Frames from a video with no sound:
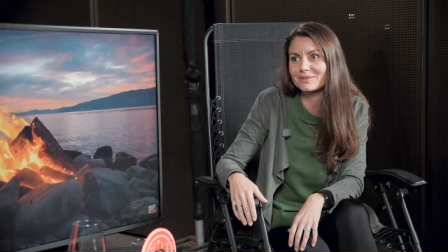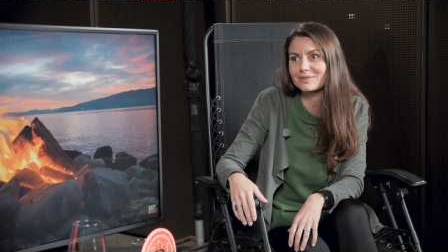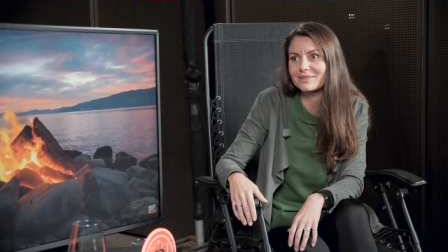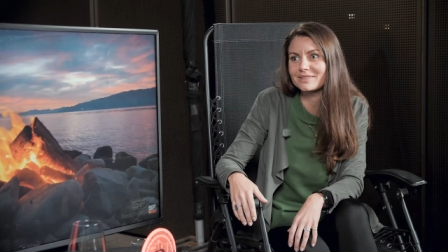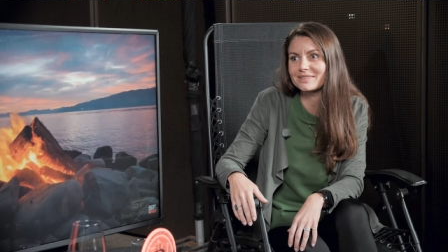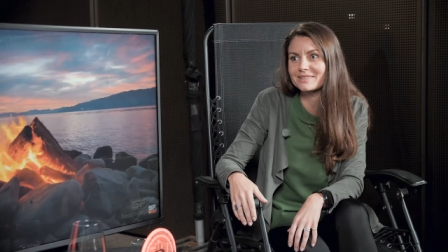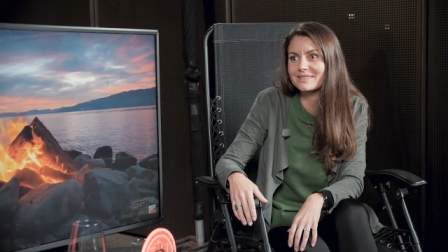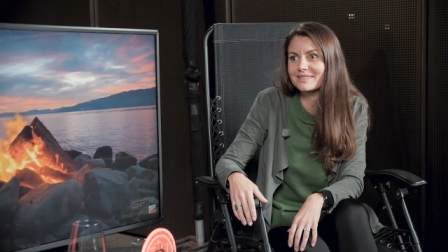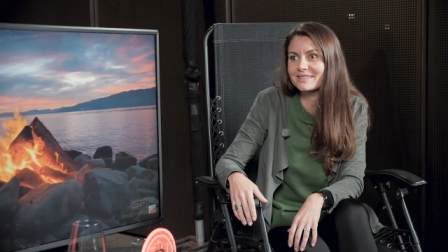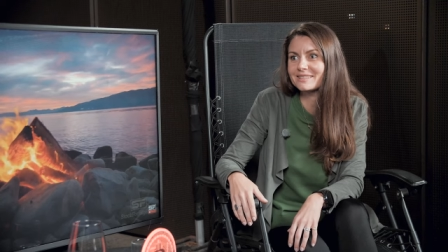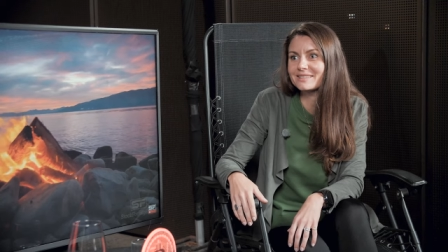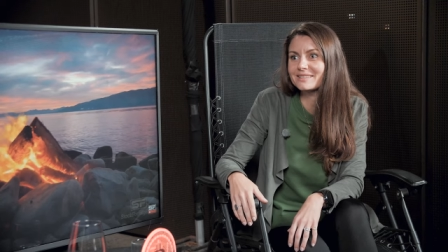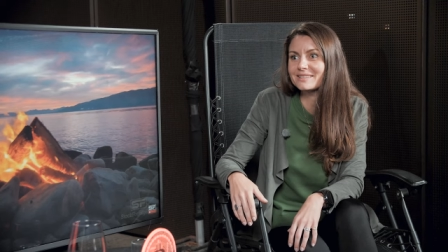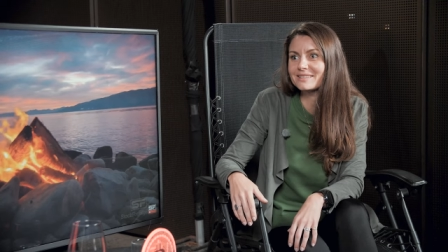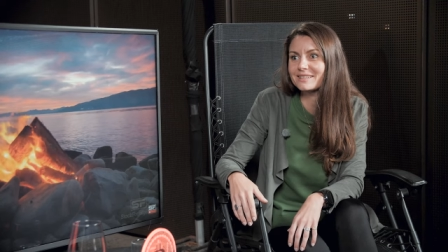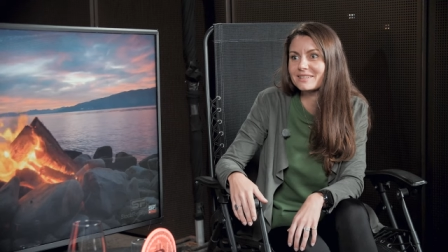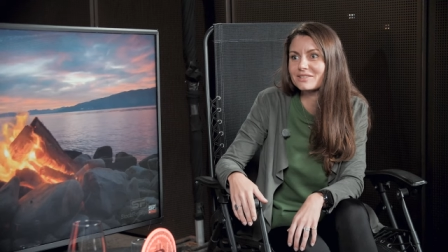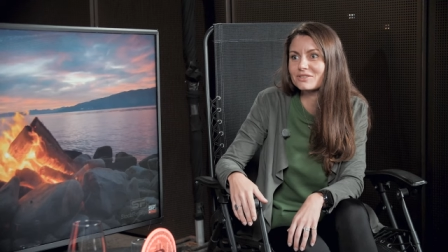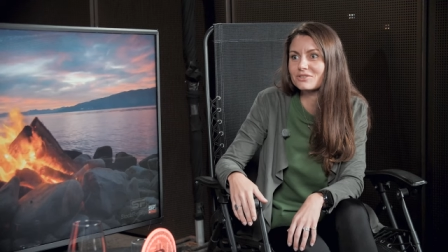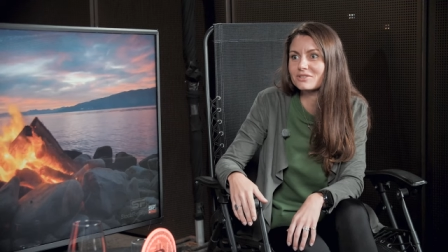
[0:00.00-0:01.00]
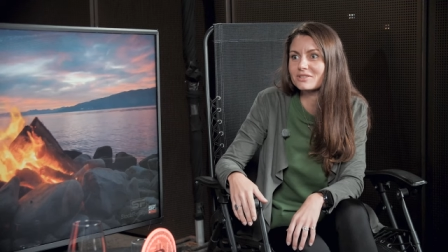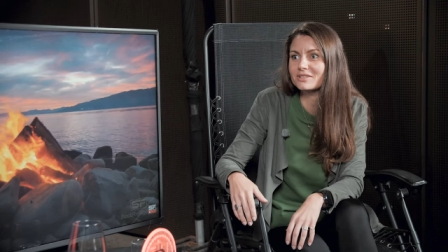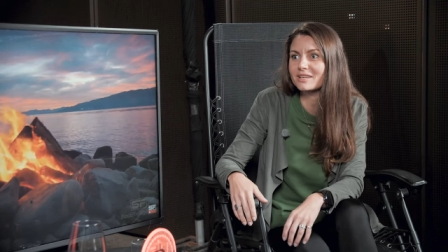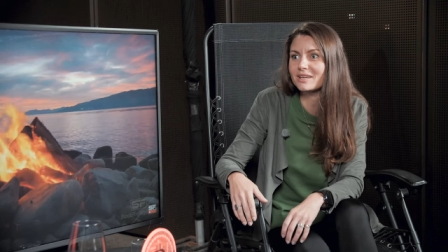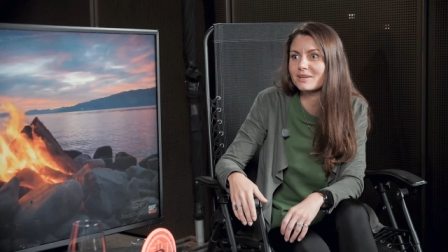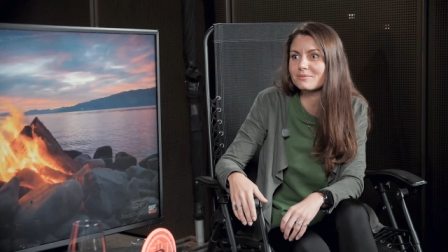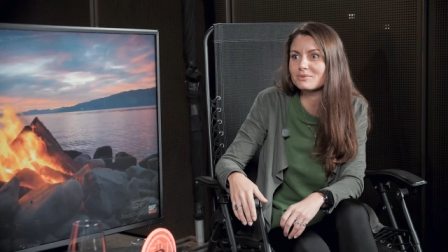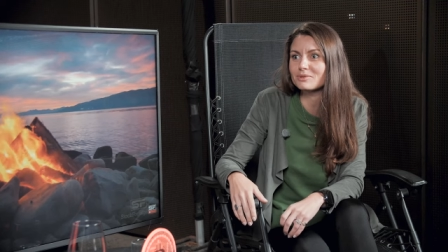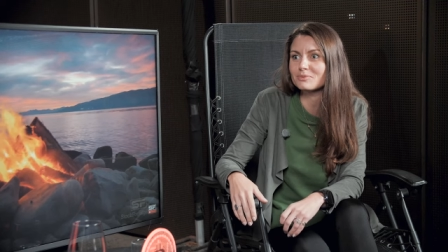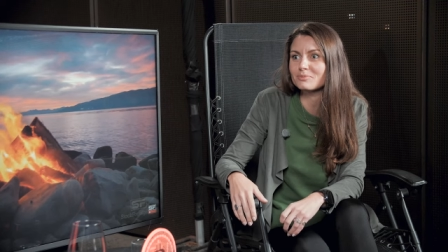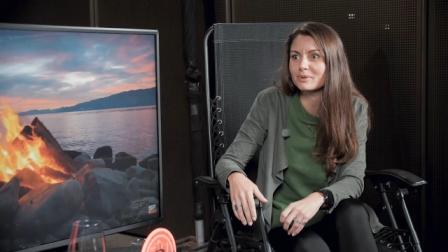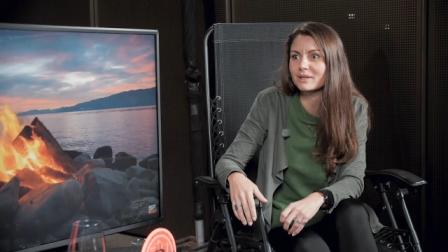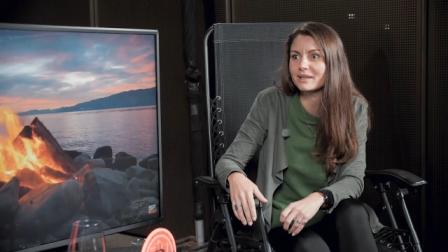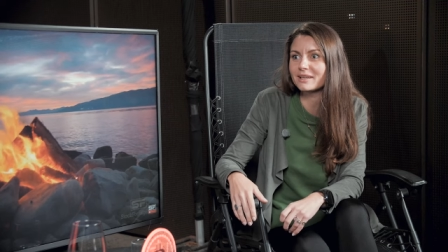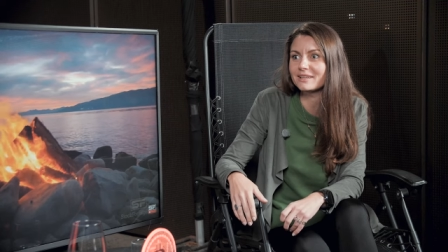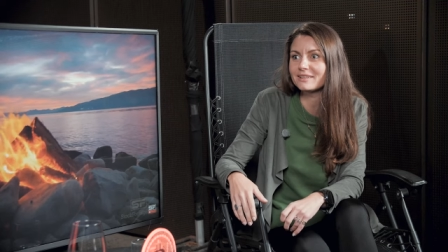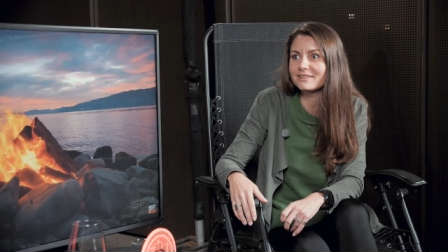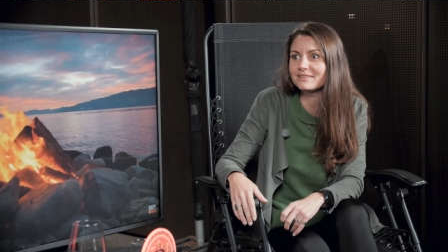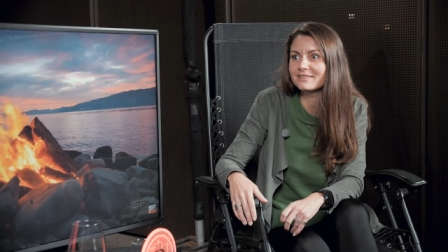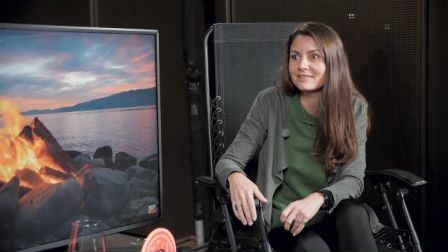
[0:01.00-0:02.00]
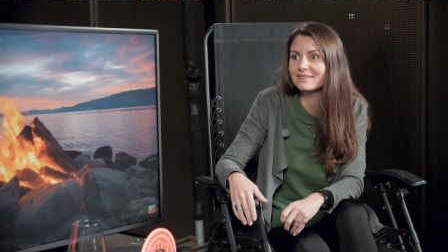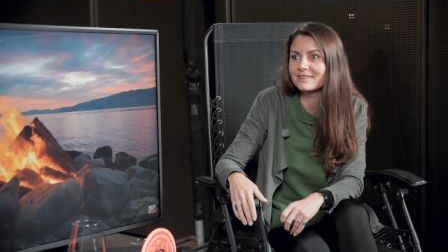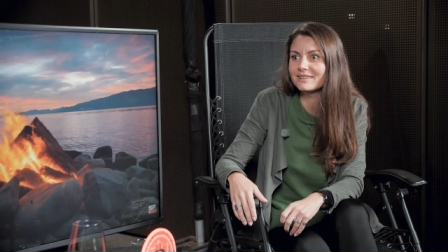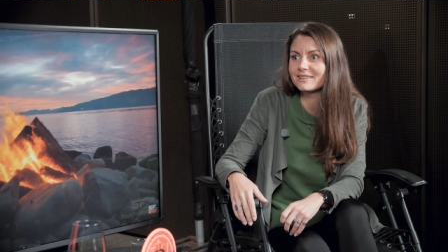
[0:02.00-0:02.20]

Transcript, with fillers: So it's, it's a dangerous game to play.